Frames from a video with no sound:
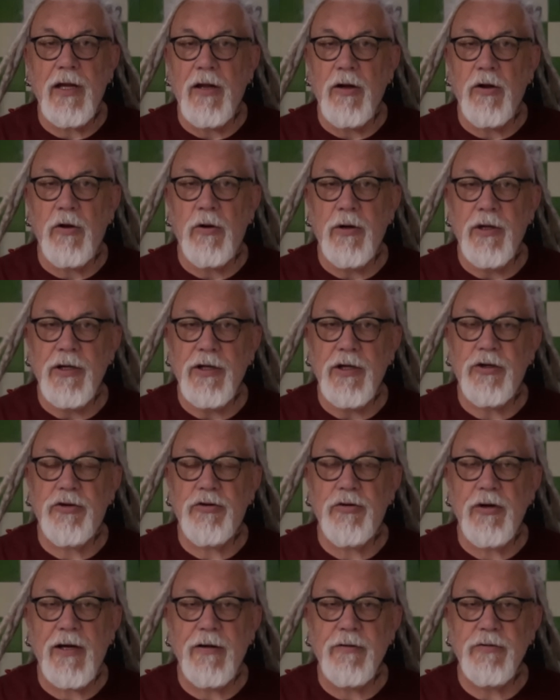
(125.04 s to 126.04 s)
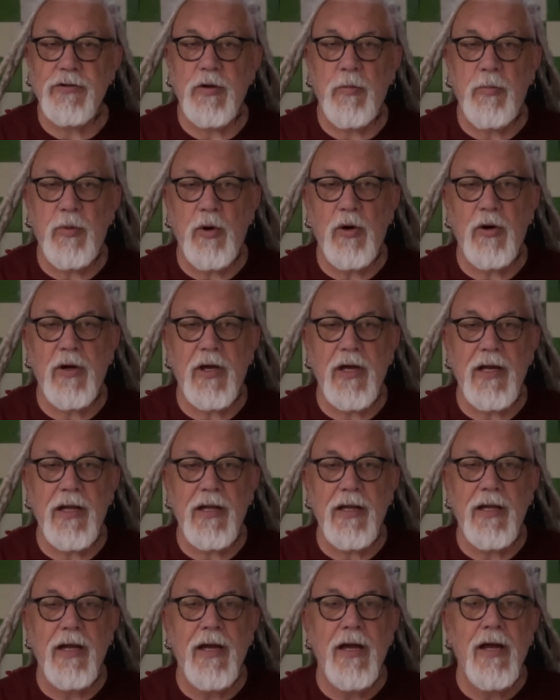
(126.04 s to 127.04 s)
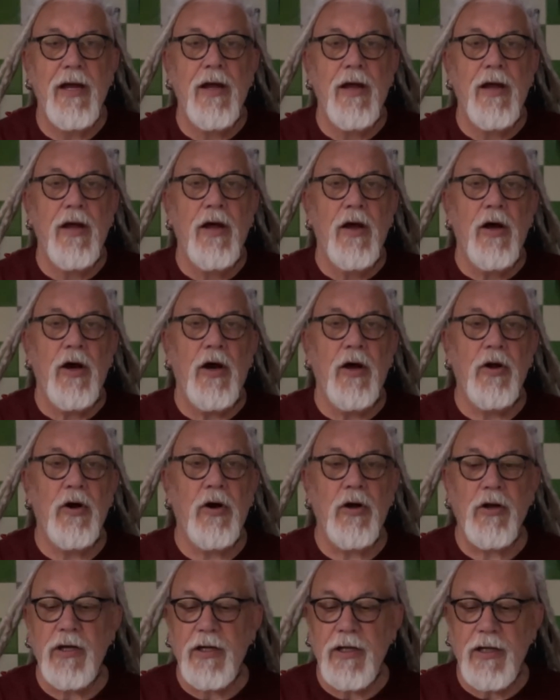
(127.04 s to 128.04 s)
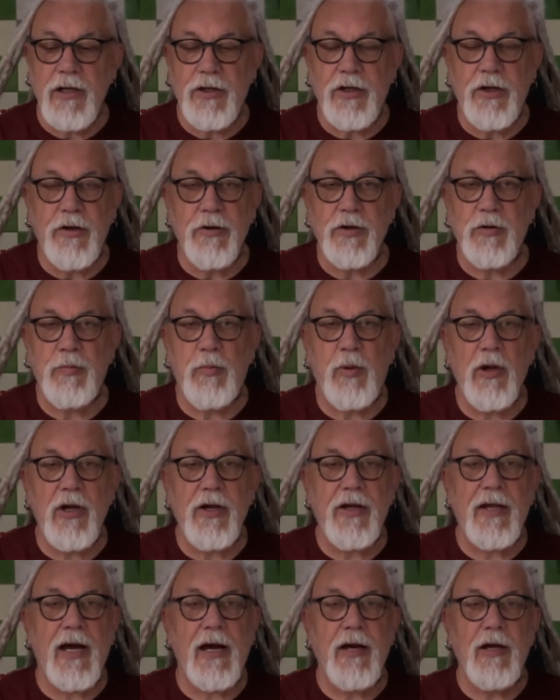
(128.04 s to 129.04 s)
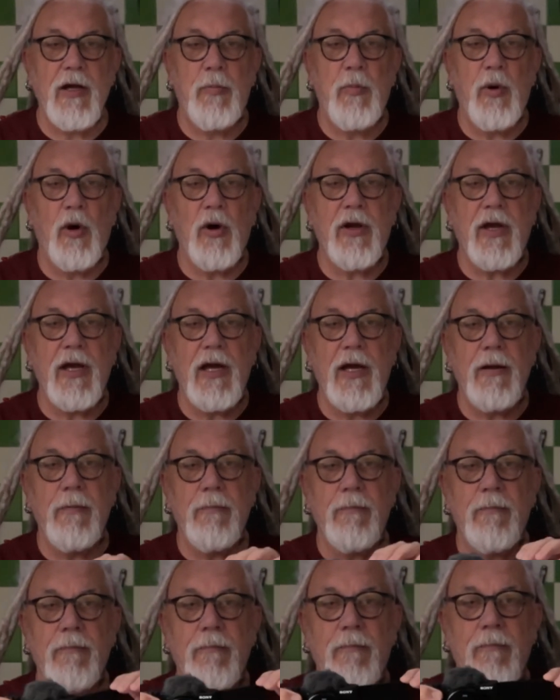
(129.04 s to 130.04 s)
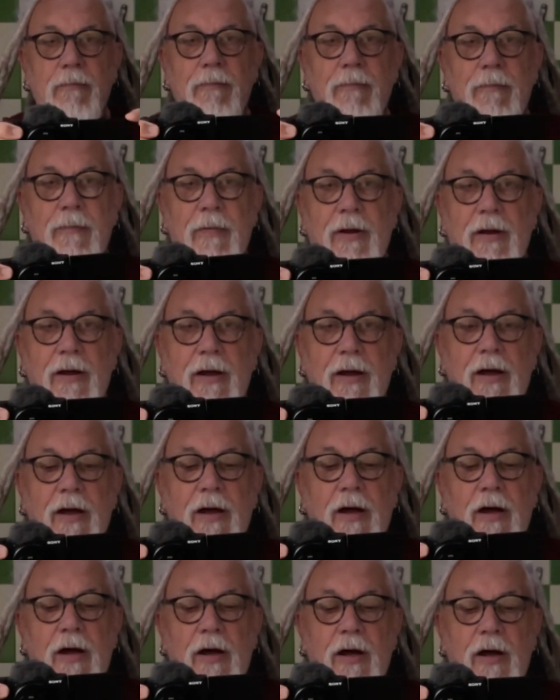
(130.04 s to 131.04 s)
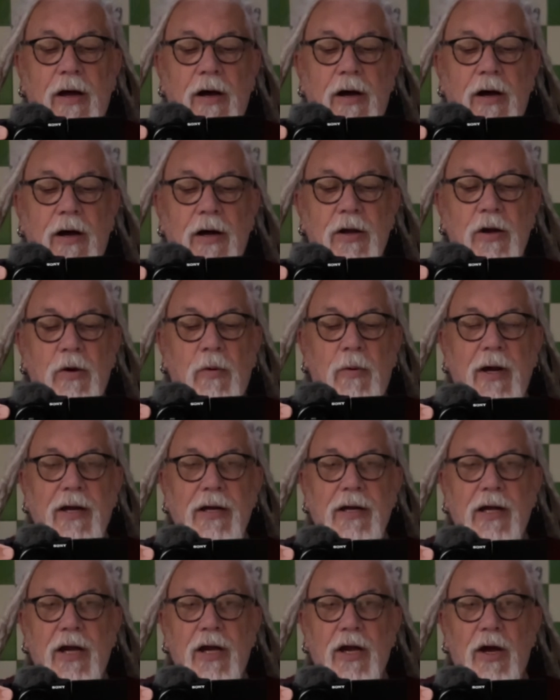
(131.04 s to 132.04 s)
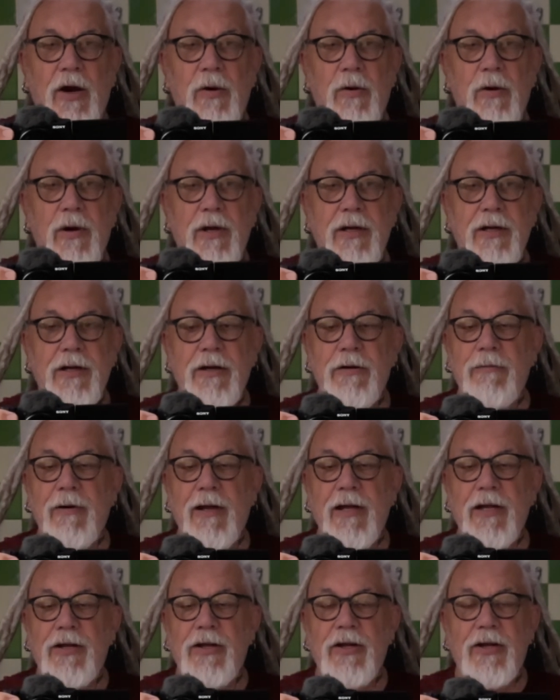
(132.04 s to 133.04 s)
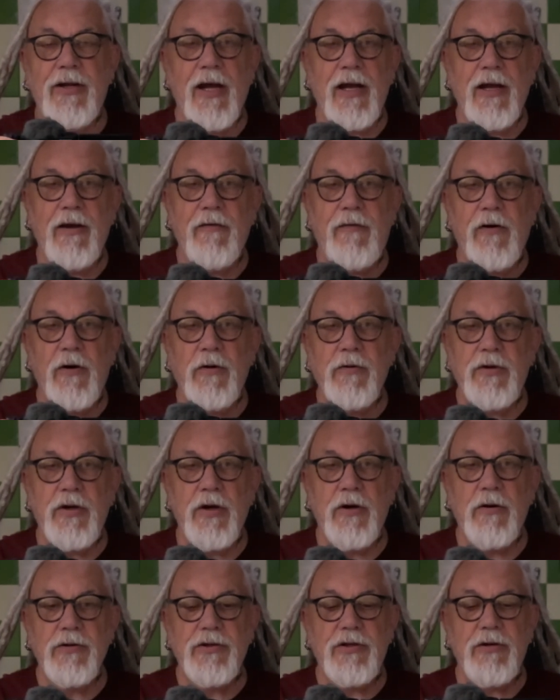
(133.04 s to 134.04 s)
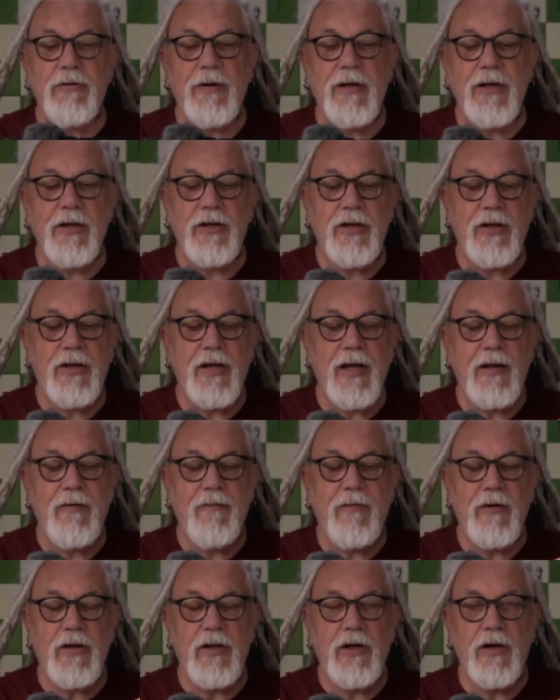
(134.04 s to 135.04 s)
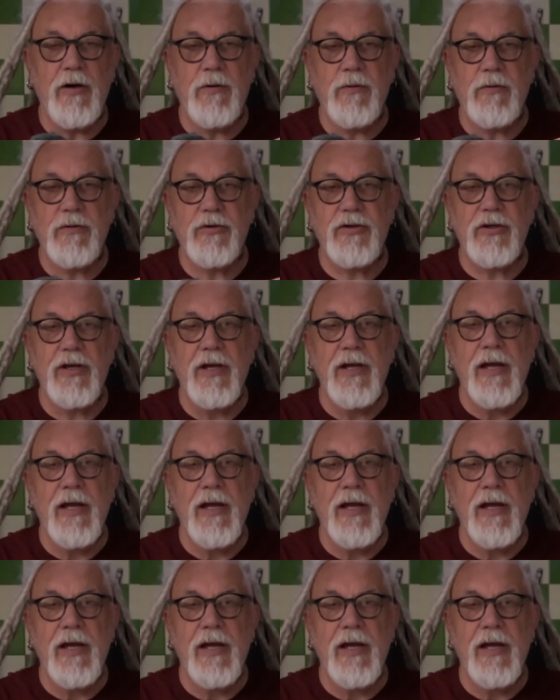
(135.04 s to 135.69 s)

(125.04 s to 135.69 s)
it'll go in your trouser pocket, and all you need to do is pull it out your pocket and away you go. You're ready to take photos, you're ready to take videos.